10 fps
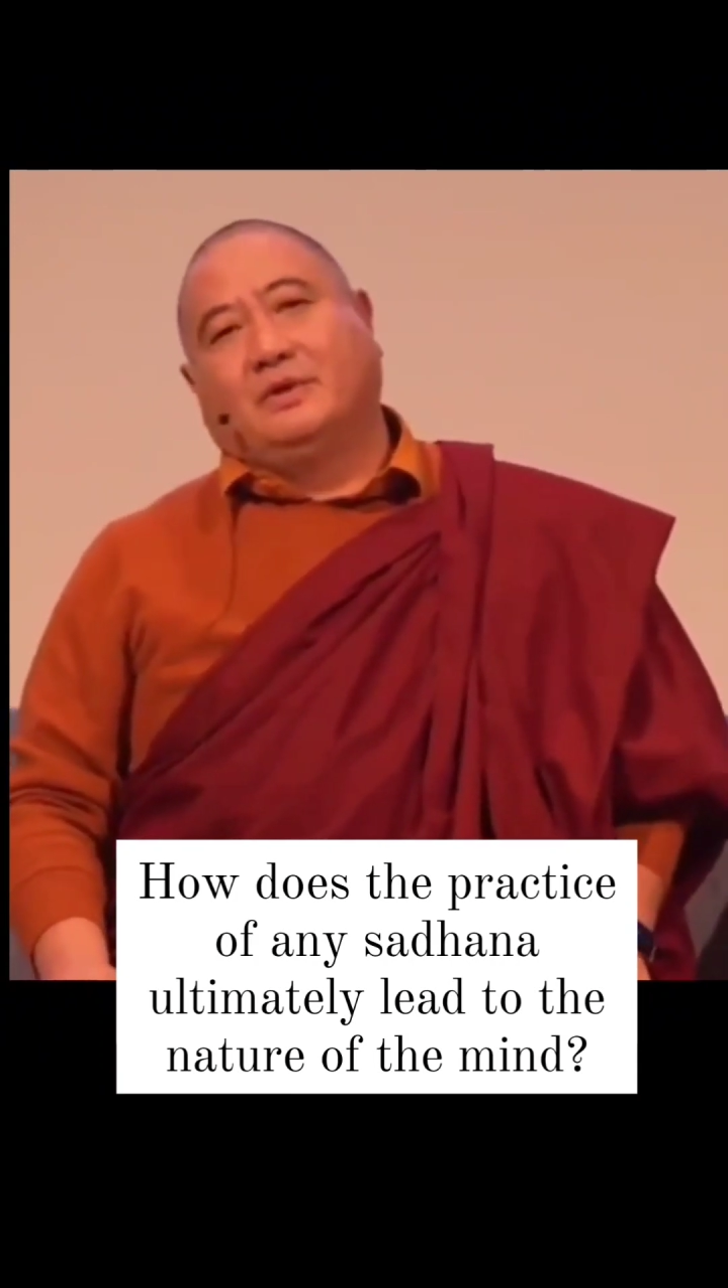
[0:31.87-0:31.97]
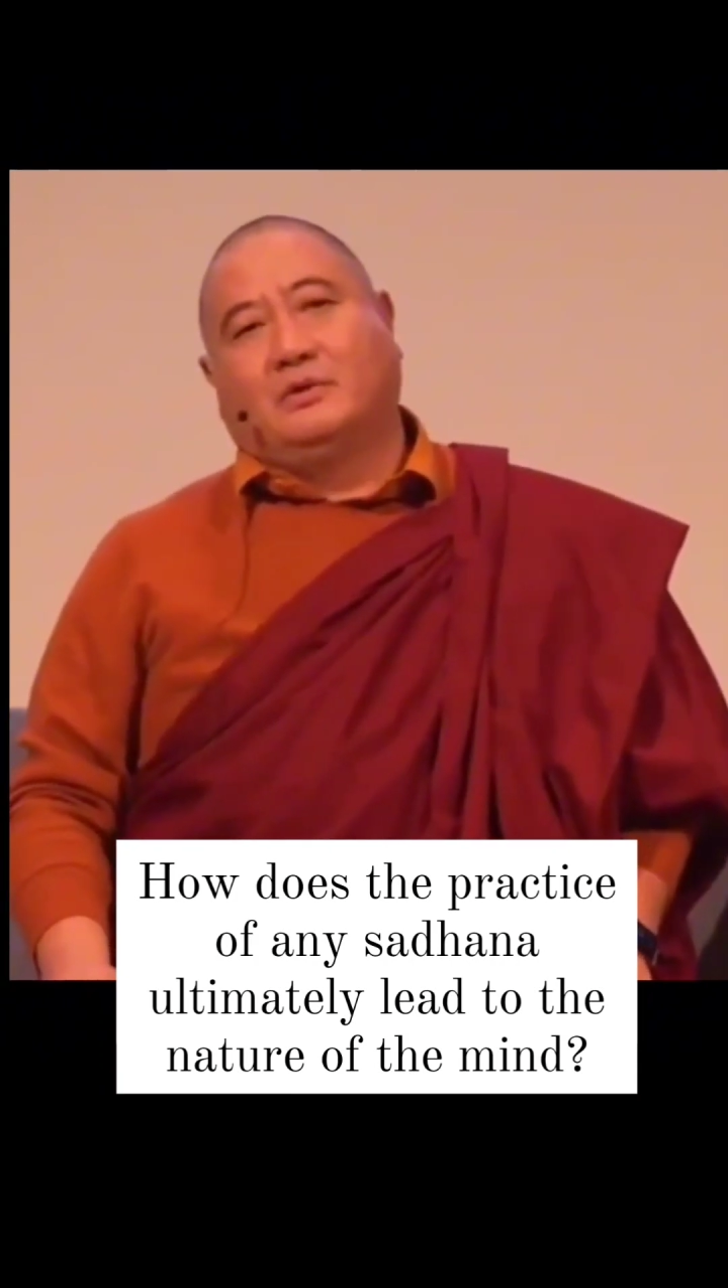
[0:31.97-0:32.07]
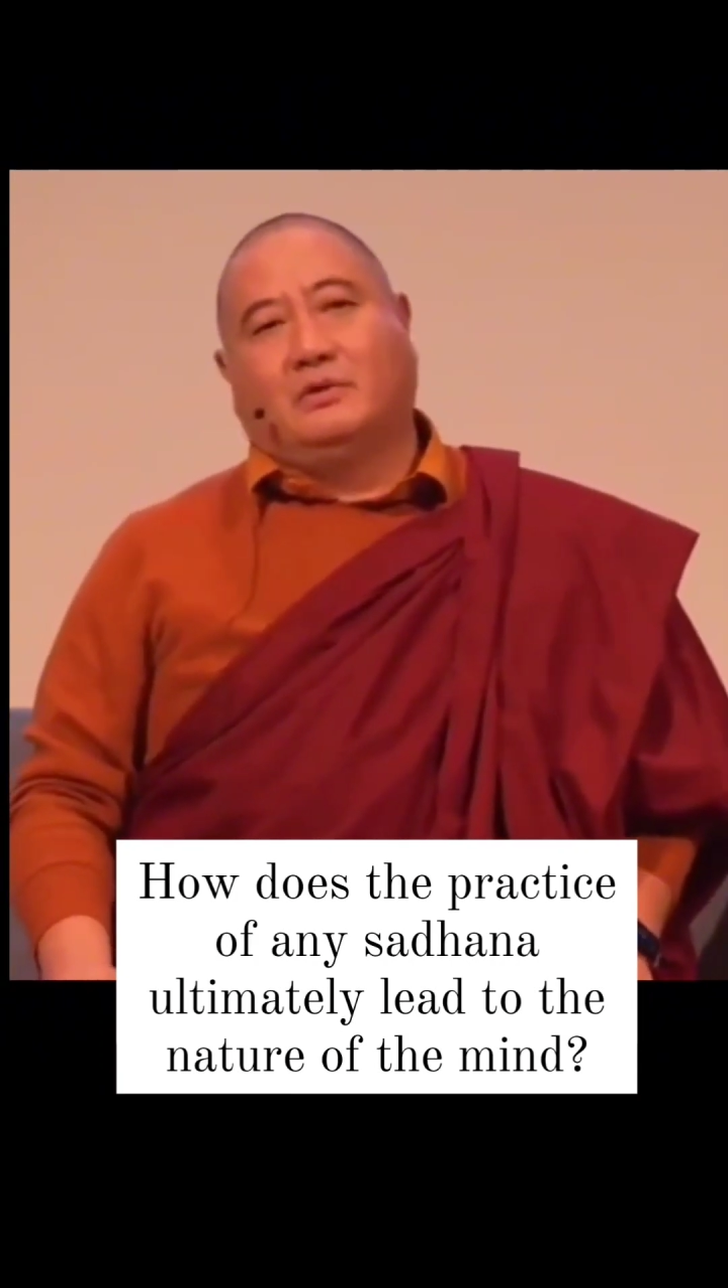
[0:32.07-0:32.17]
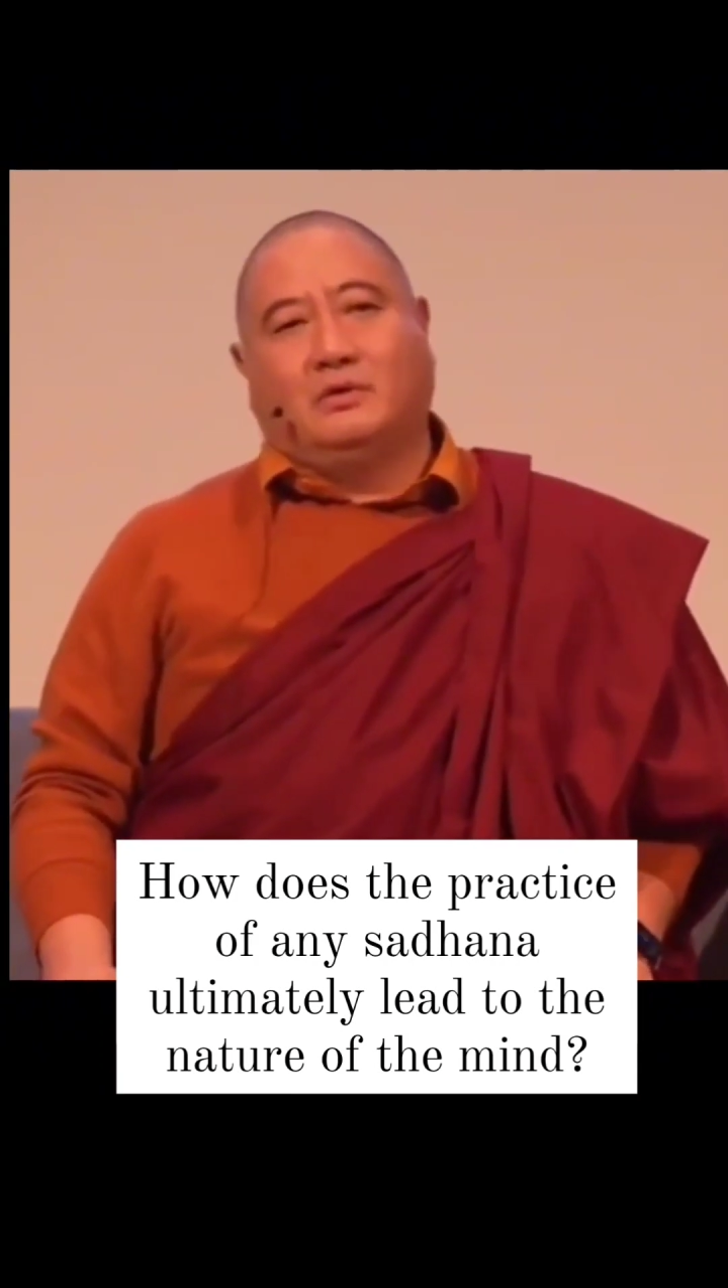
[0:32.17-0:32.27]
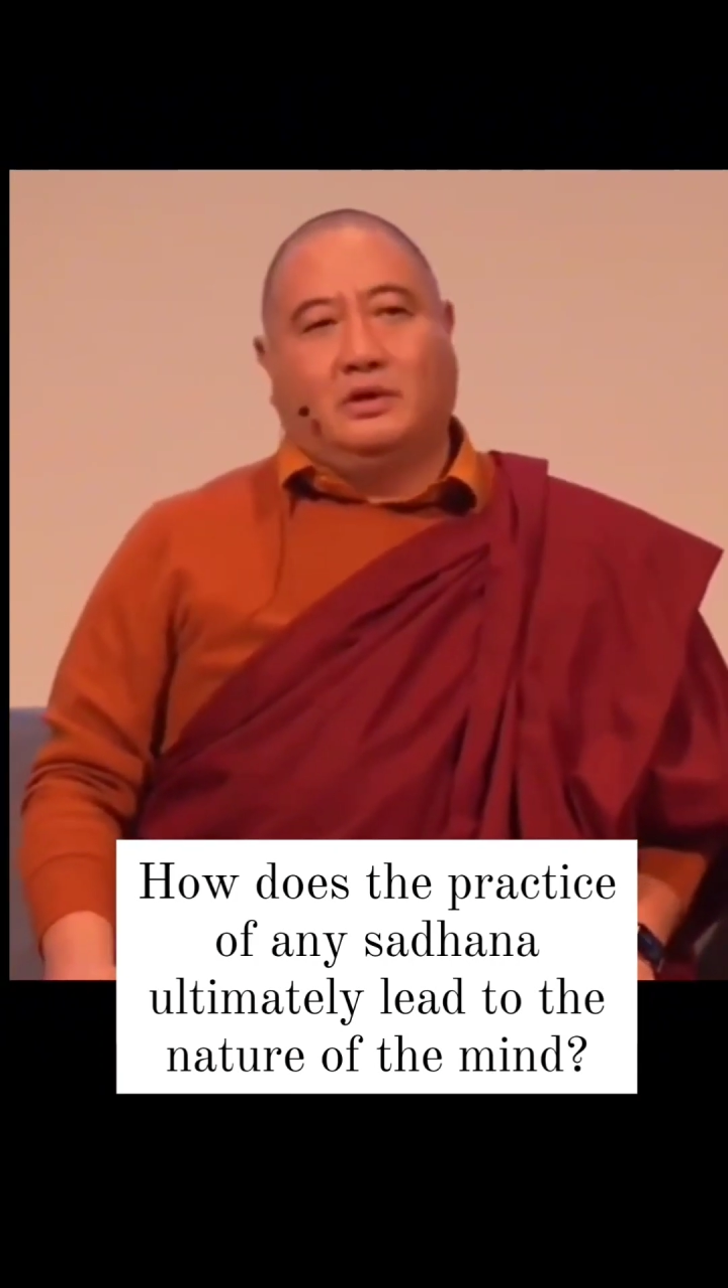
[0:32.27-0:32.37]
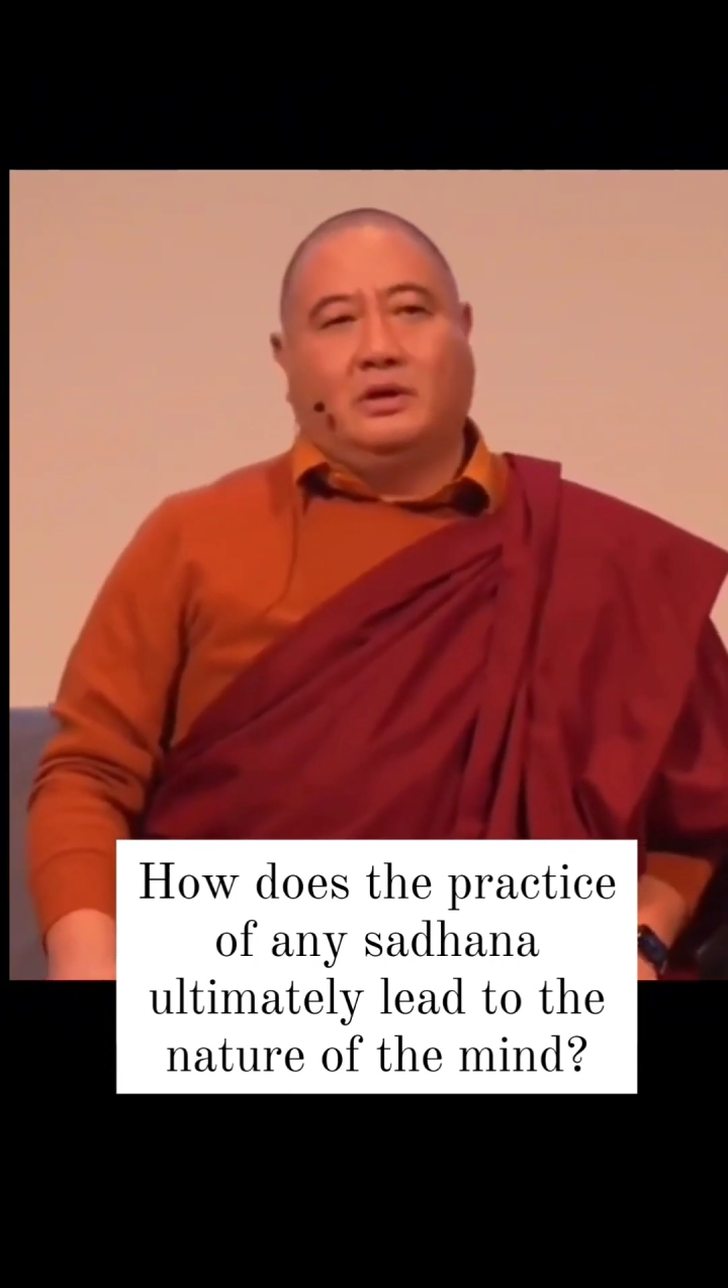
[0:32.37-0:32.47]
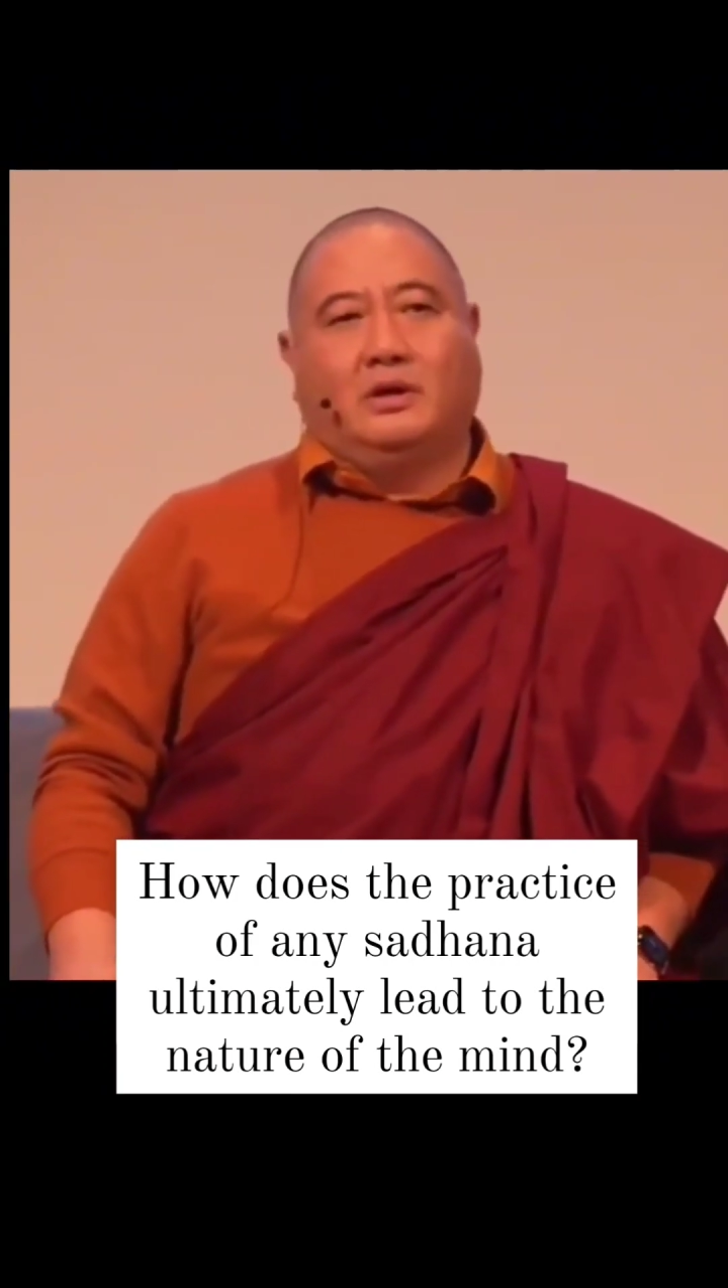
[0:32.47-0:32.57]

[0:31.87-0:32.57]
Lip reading: So